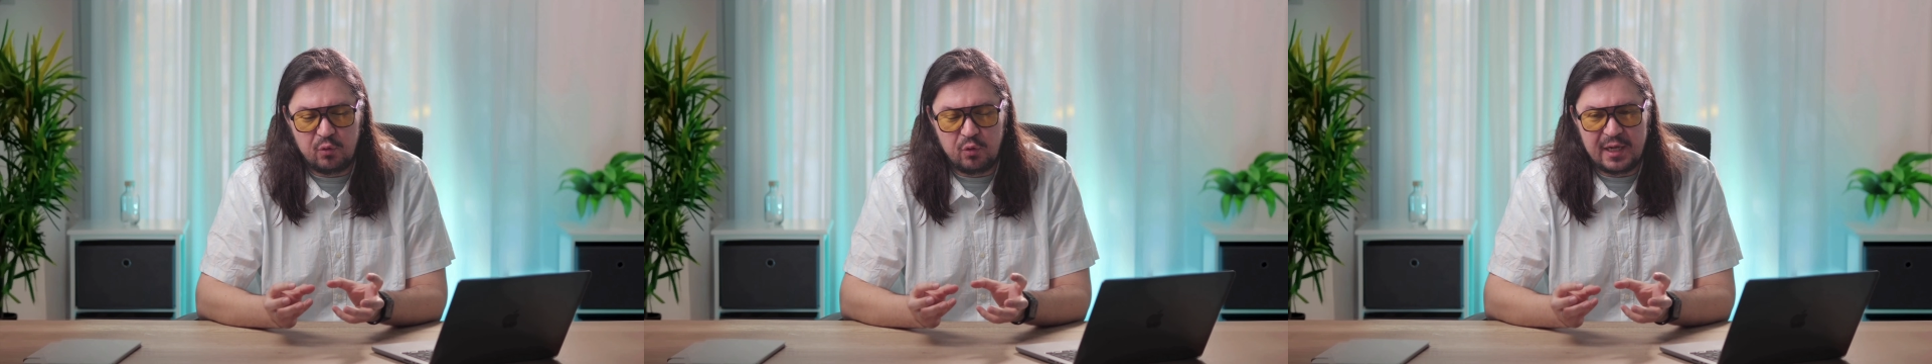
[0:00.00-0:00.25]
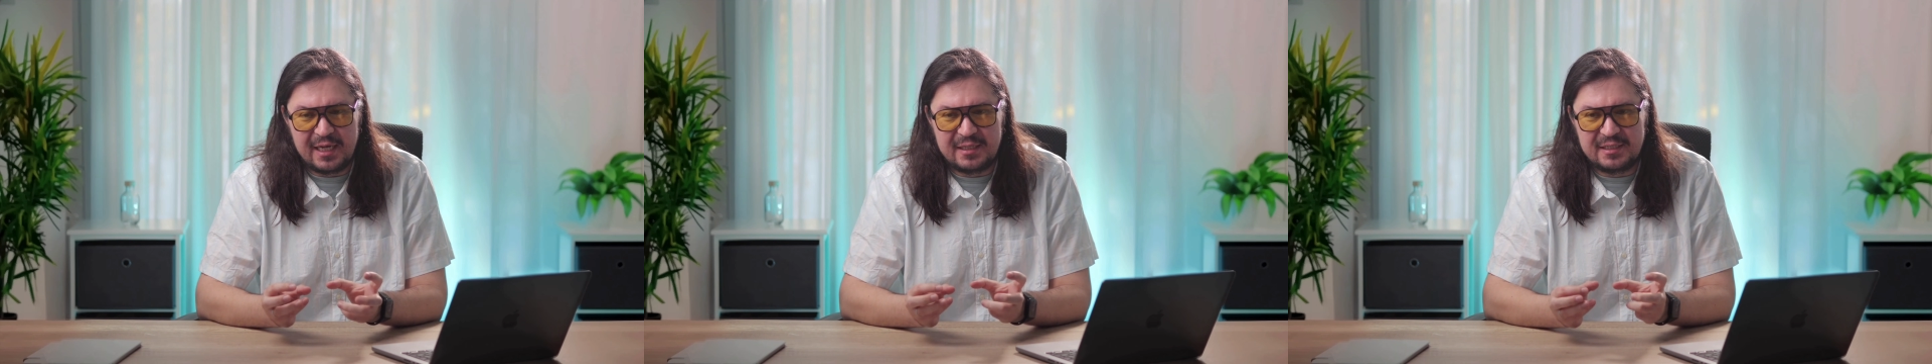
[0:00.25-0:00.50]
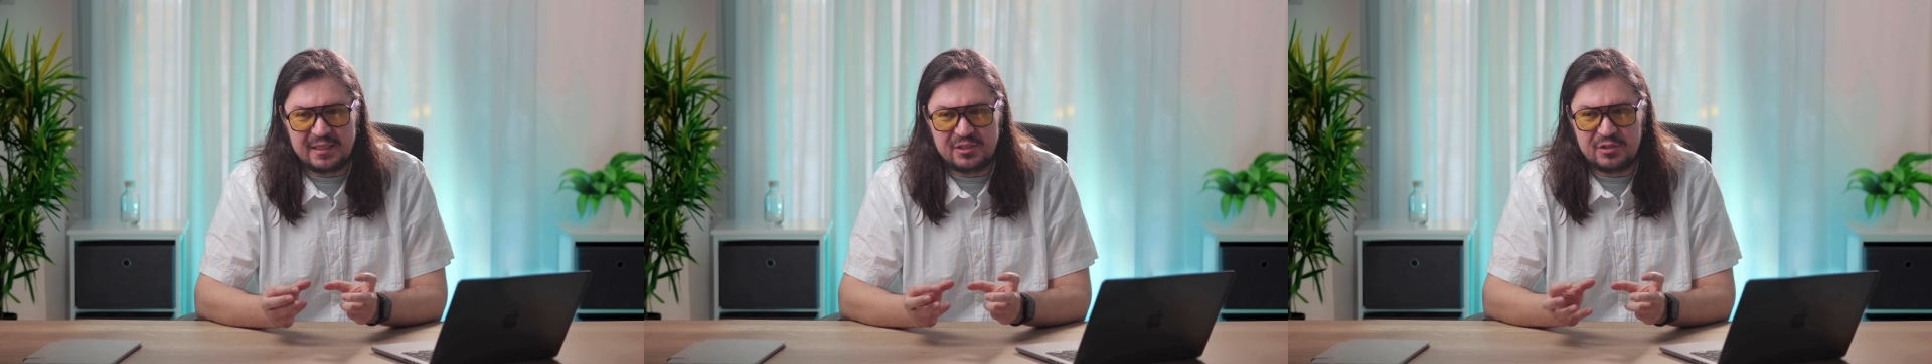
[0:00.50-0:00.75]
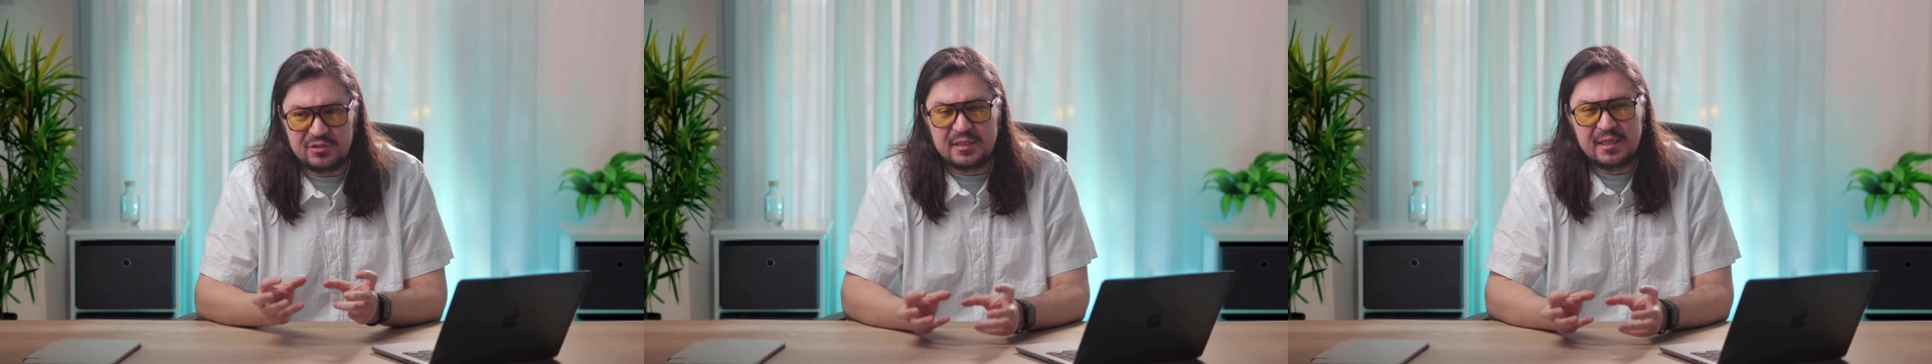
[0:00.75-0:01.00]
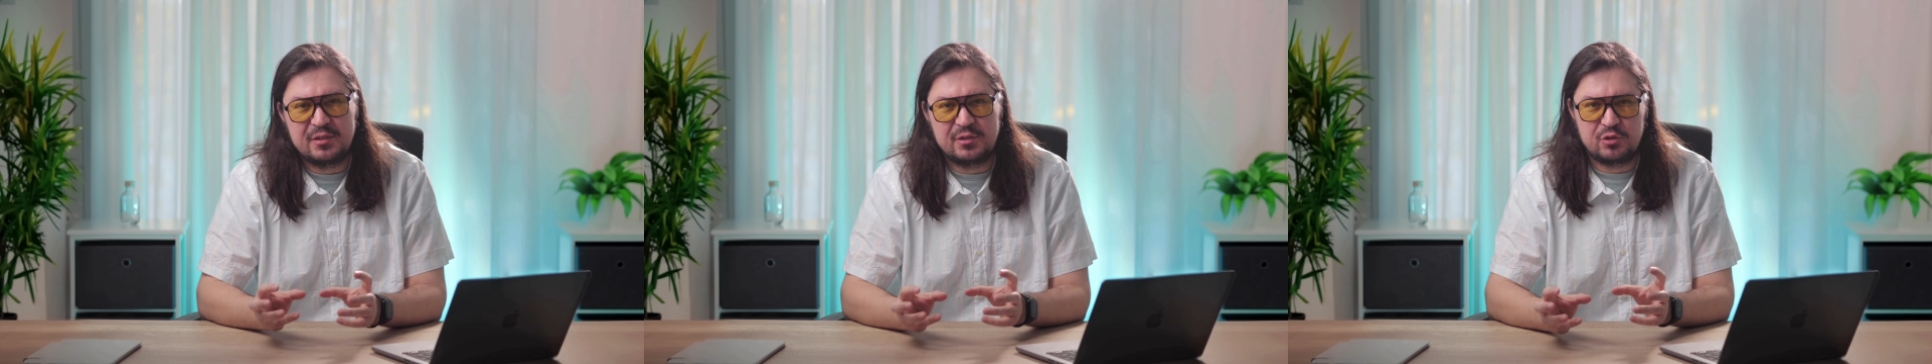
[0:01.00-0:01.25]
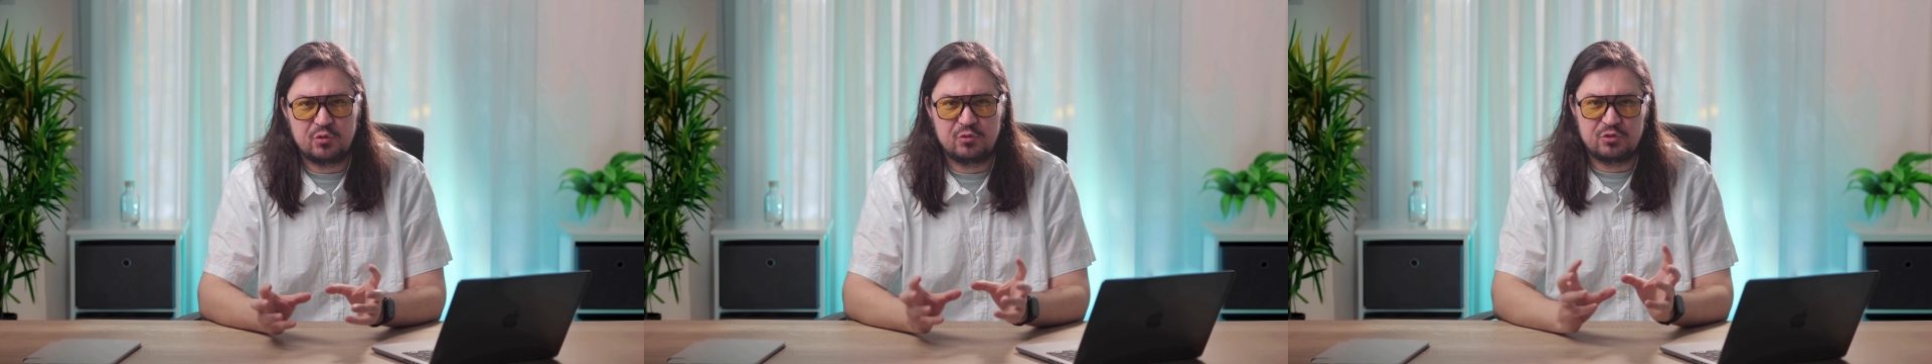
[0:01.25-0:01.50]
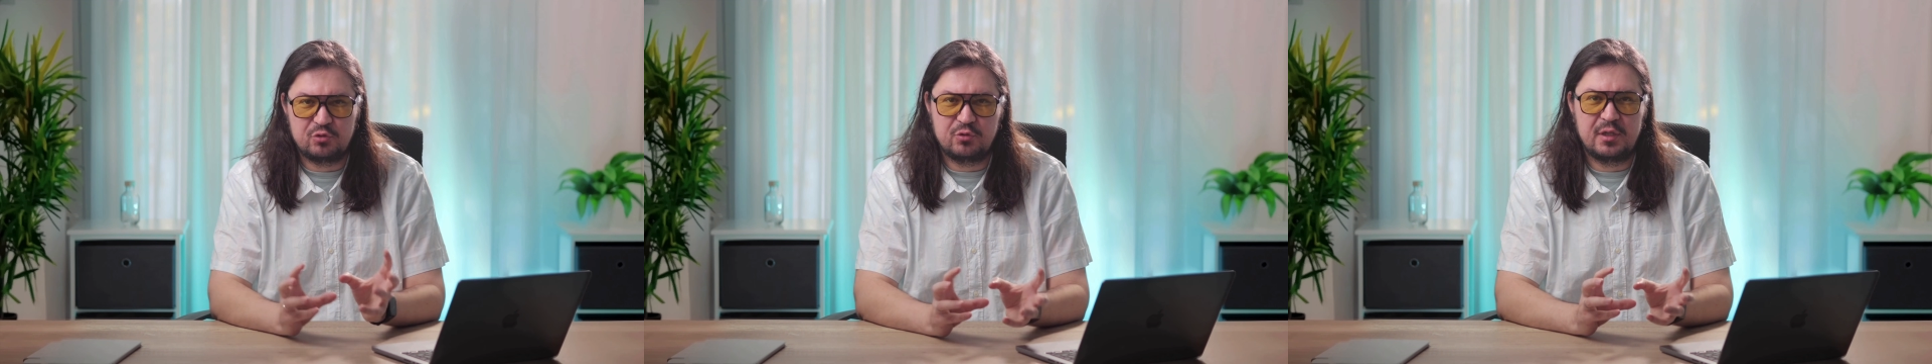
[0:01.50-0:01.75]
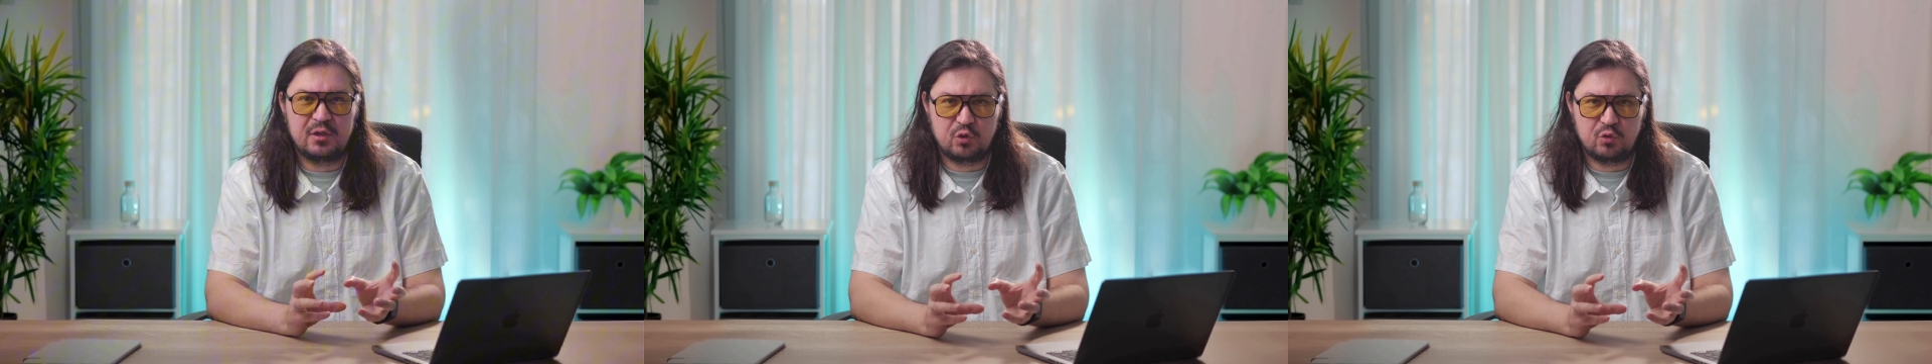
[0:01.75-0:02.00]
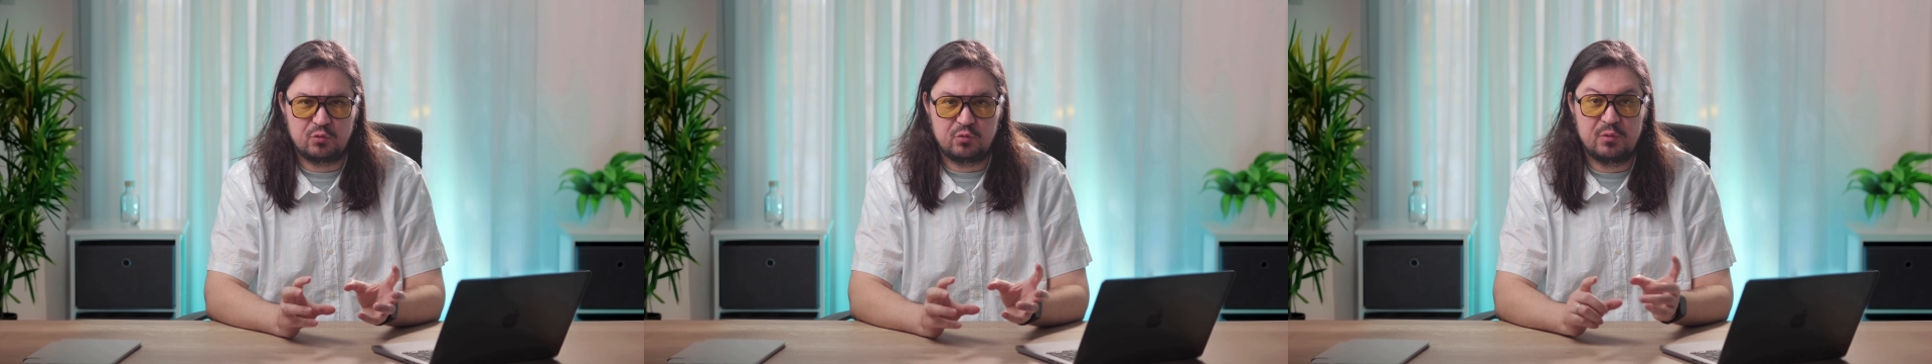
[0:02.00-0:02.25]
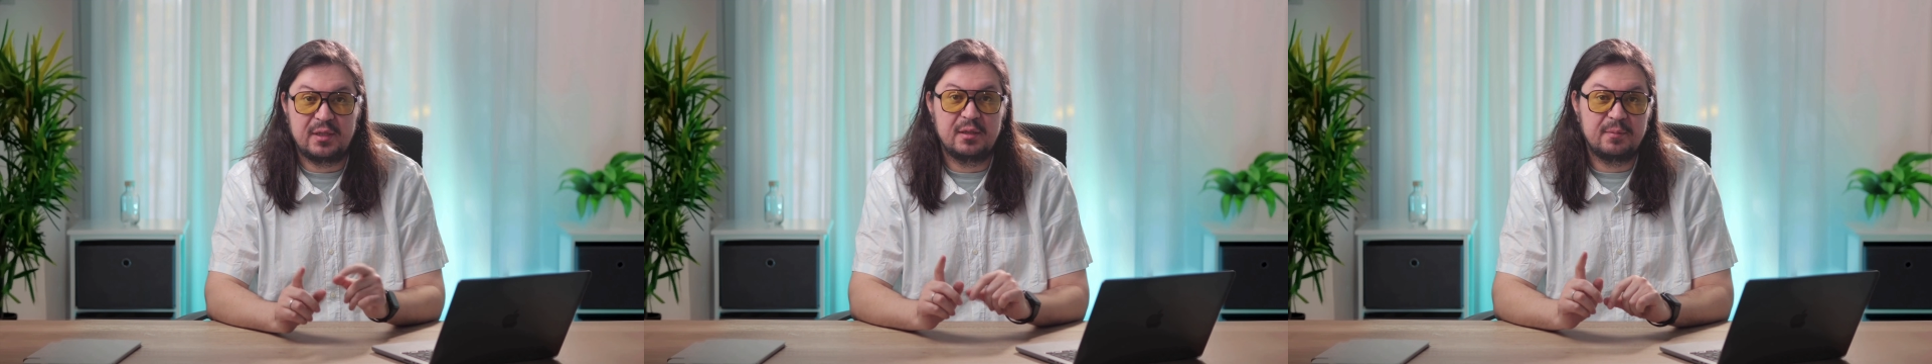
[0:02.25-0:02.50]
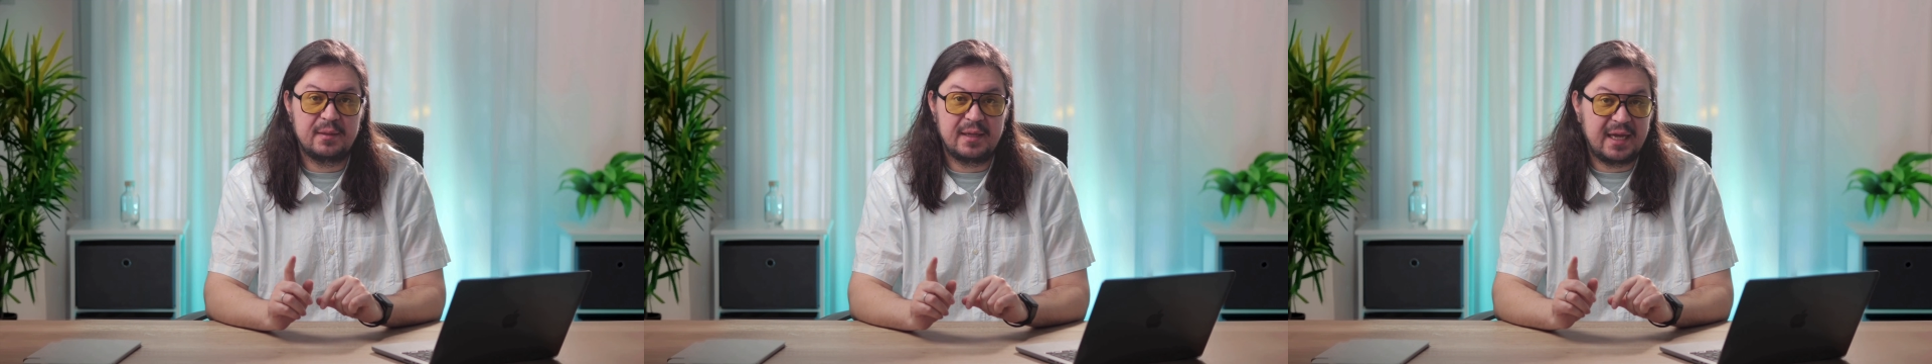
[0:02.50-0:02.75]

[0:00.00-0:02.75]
Organizations get used to their own rhythm,